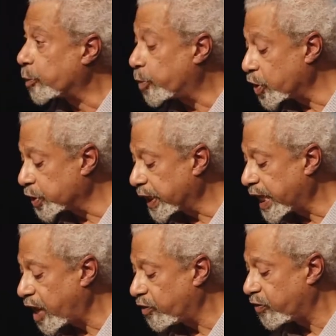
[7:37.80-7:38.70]
in the Persian
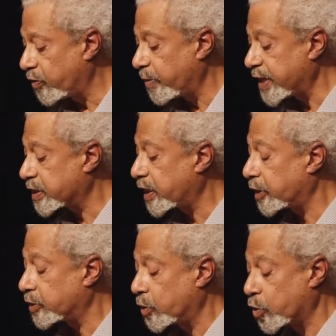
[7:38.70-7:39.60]
Gulf,
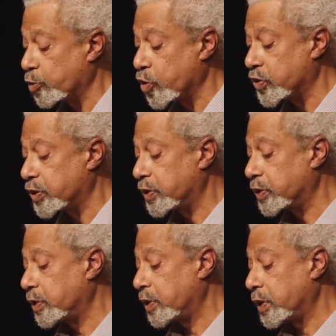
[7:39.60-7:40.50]
Muscat, Hormuz,
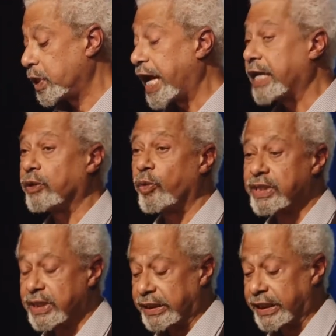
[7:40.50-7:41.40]
and in
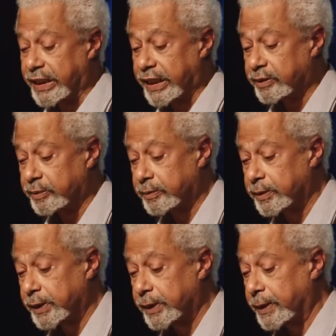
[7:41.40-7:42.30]
Western India.
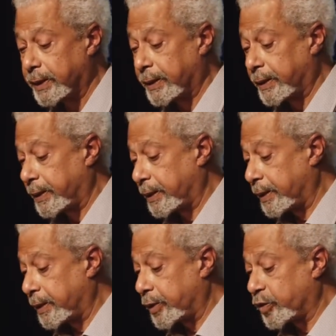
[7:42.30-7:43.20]

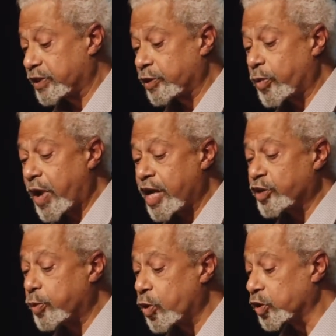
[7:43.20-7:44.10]
To the
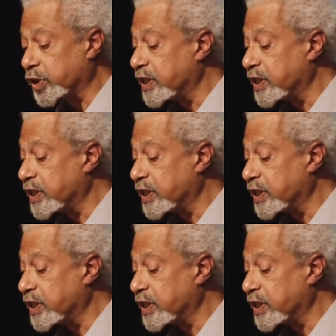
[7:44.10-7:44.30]
surprised ports